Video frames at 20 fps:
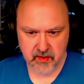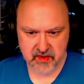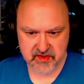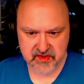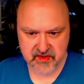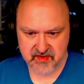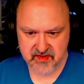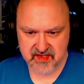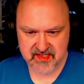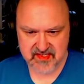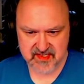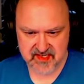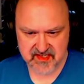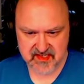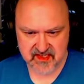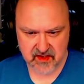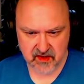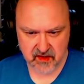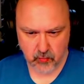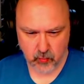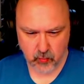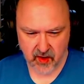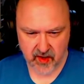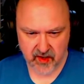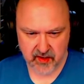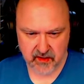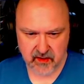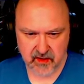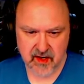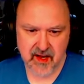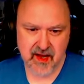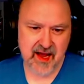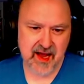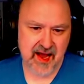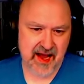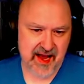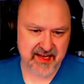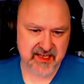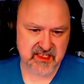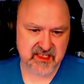So this isn't the one.
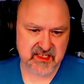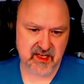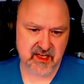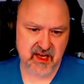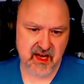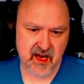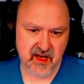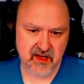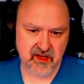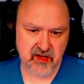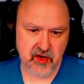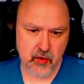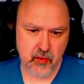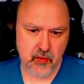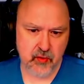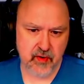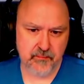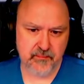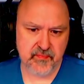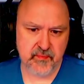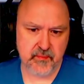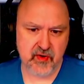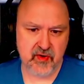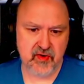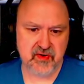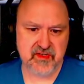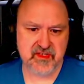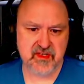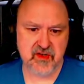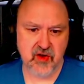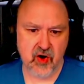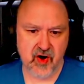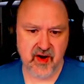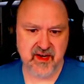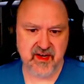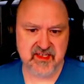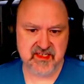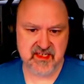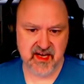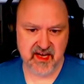Eight can't go because nine
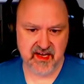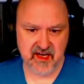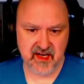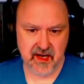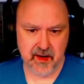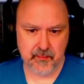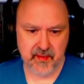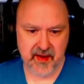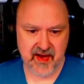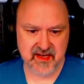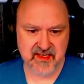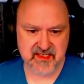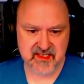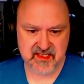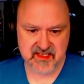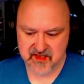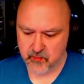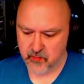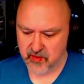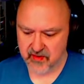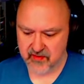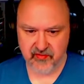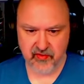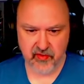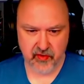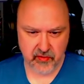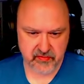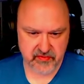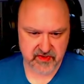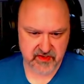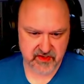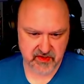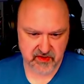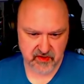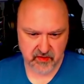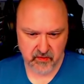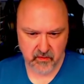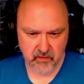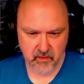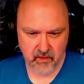is taken up. Eight is in one of those
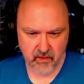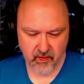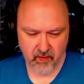two.